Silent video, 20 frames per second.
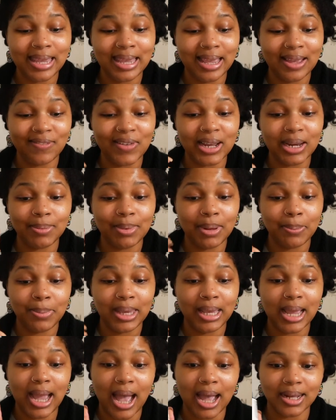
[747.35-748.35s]
vitamin B
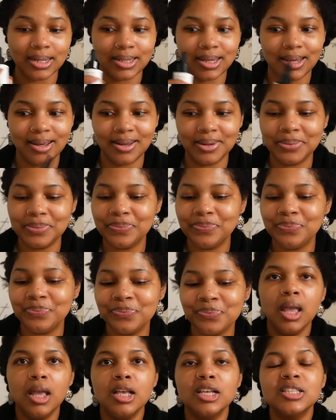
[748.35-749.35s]
cocktail.
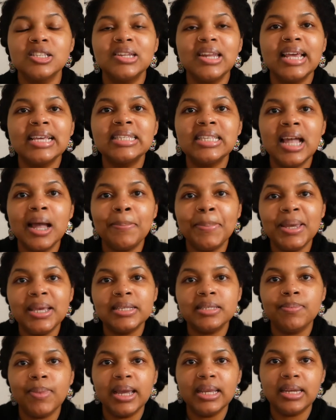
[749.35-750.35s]
So next up
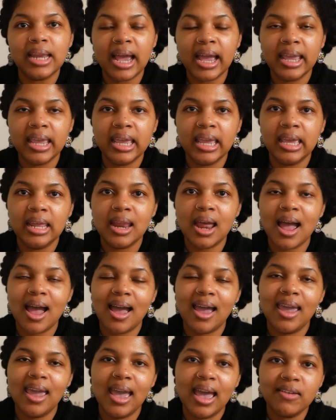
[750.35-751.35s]
is my diet.
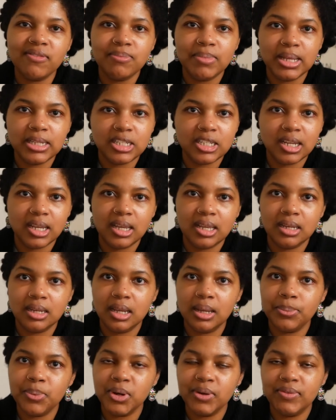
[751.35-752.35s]
I have mentioned
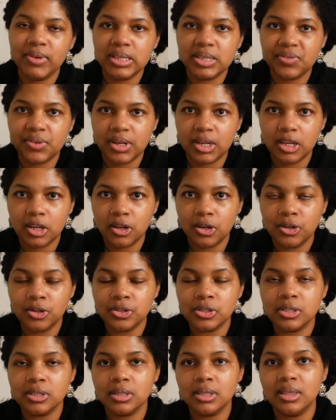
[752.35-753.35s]
in previous
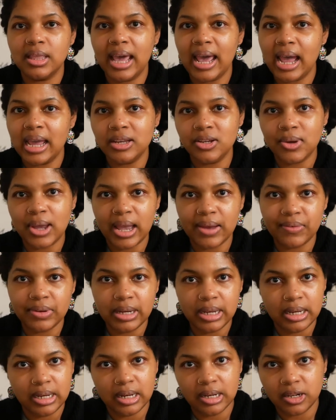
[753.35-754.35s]
videos that I do have an
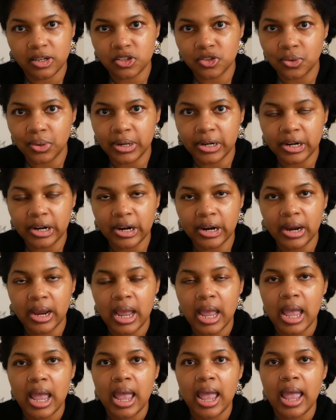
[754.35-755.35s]
eating disorder.
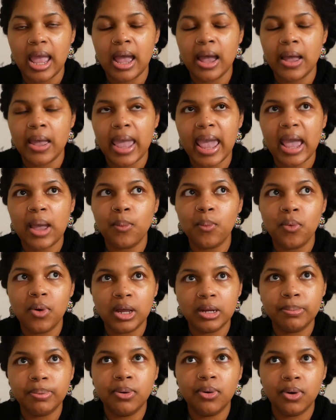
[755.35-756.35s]
At
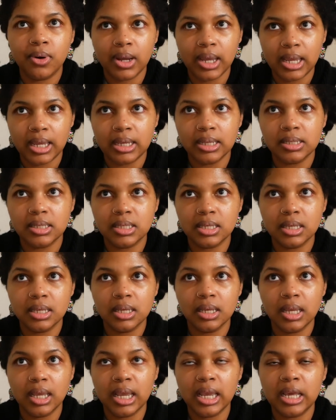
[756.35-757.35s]
one point
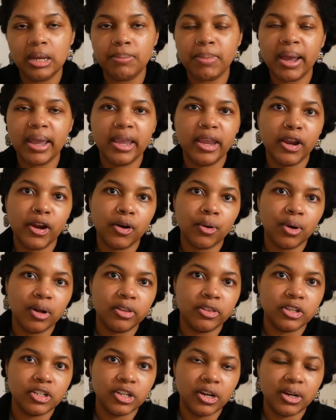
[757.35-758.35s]
in my hair
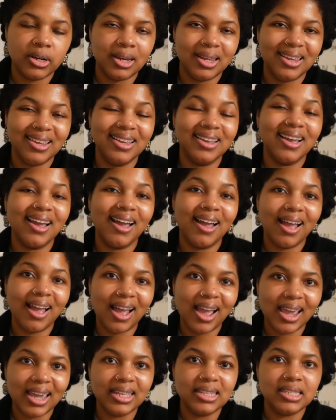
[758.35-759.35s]
growth journey,
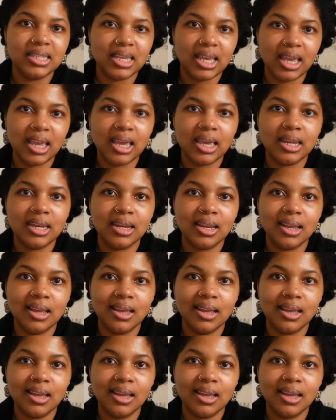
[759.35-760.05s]
I did